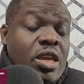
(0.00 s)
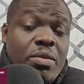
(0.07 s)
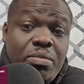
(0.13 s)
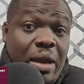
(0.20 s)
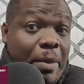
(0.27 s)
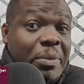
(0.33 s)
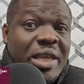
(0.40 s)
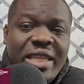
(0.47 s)

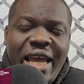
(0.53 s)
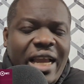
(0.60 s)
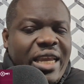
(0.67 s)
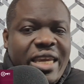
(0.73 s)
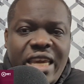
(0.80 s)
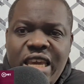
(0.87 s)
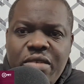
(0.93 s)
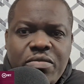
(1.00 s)
that
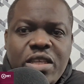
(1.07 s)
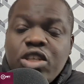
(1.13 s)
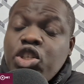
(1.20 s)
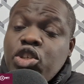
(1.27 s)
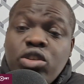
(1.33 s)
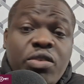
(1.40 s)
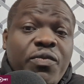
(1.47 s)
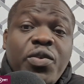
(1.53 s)
game, they
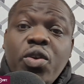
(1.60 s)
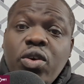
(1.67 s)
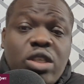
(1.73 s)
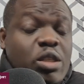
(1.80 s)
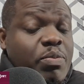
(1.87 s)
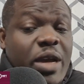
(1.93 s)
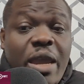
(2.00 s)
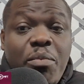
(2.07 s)
should have
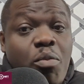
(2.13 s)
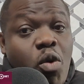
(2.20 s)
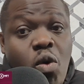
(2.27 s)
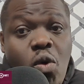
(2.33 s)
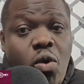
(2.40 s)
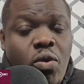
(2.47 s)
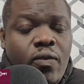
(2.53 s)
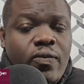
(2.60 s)
lost by
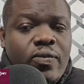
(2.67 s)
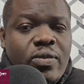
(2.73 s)
more.